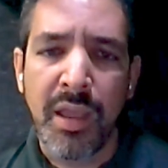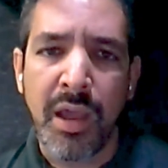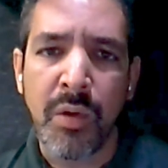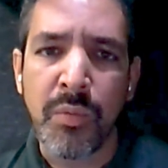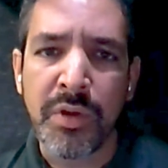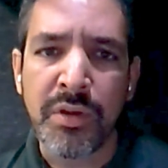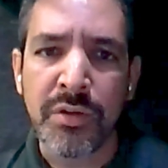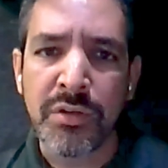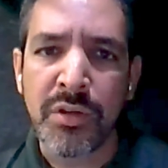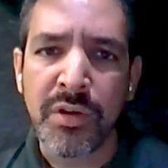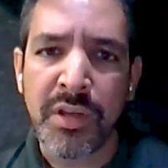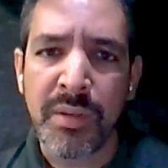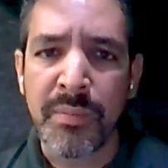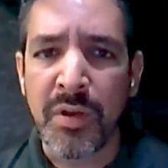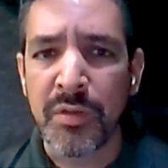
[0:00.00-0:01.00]
And when you're
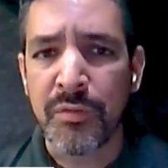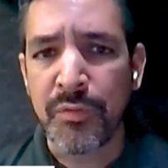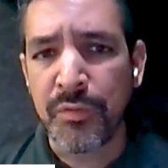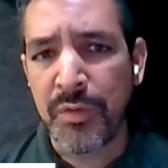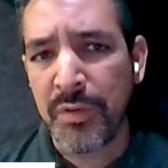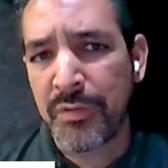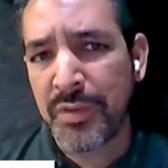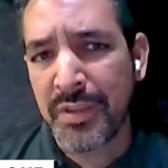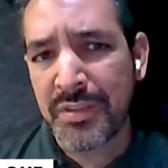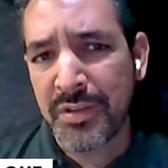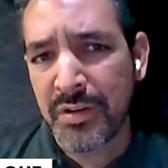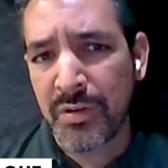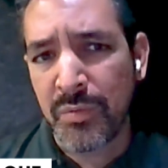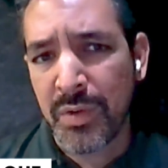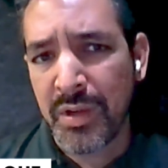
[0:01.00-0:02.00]
talking about 50
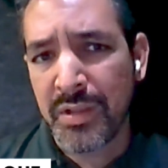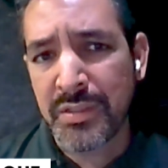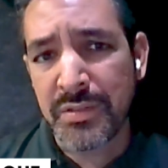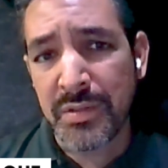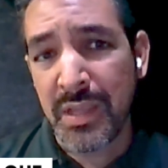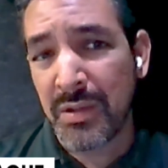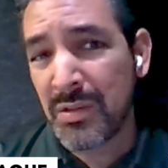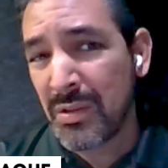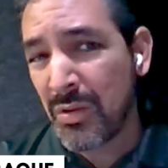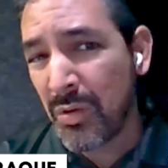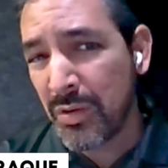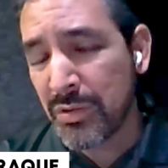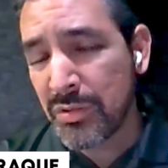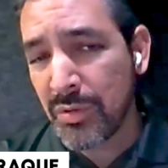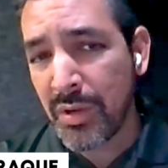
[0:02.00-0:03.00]
terawatts
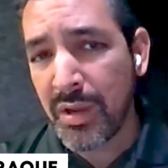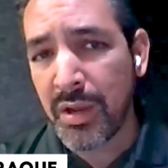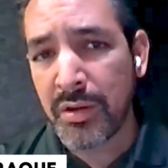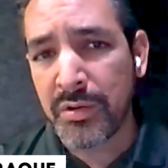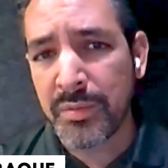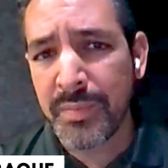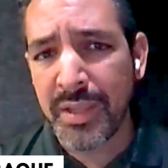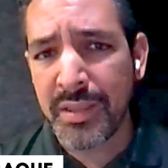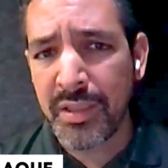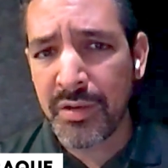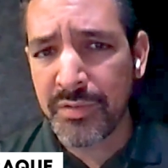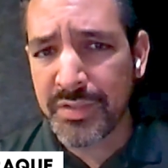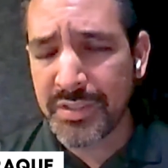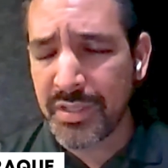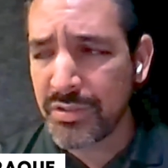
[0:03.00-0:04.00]
going to 100 by the
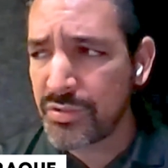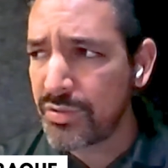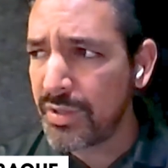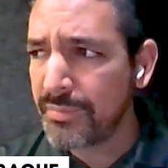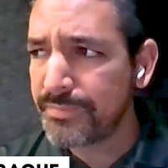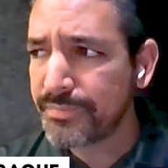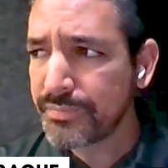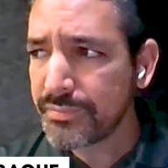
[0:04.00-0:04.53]
end of the century,